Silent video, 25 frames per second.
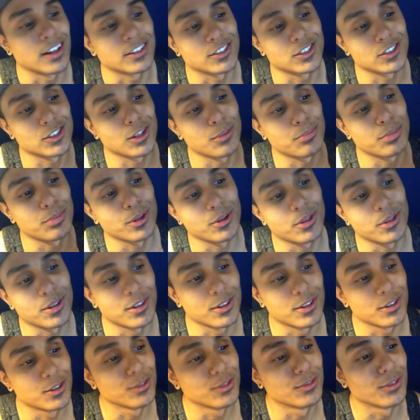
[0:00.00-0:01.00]
I just
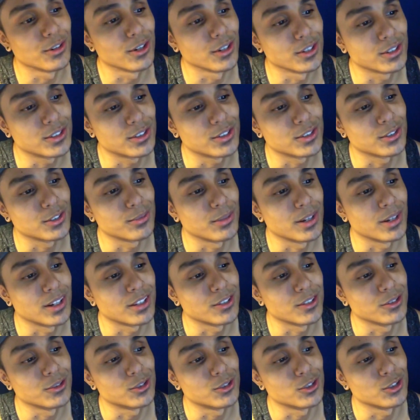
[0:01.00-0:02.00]
uploaded a new verse to
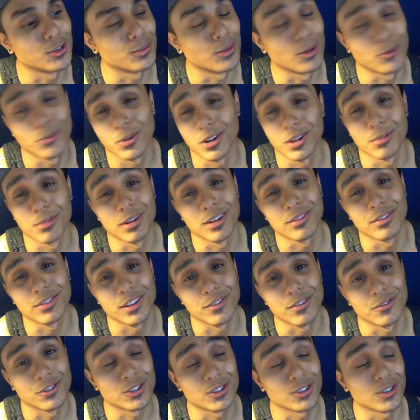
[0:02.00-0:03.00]
my YouTube on one of my
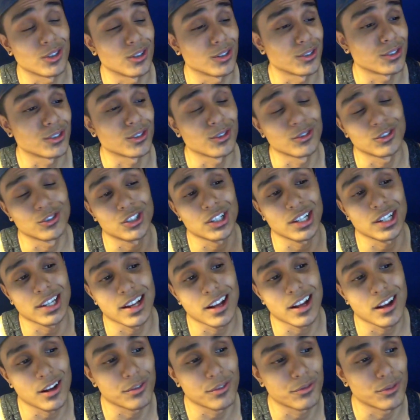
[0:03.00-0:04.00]
favorite songs, so go check
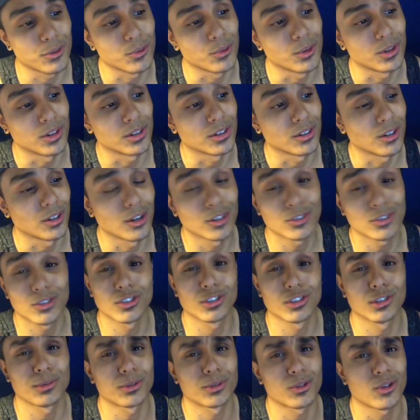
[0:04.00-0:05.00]
it out if you want.
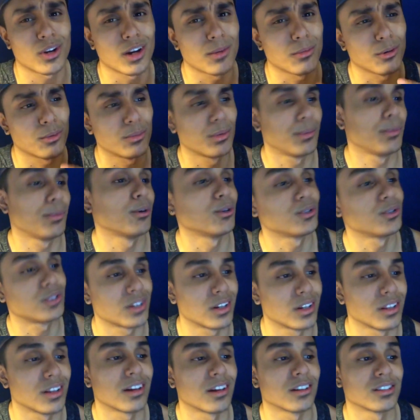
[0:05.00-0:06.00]
Also subscribe, I'll be
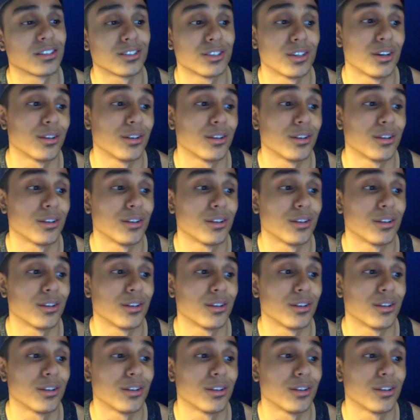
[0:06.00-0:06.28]
posting a lot of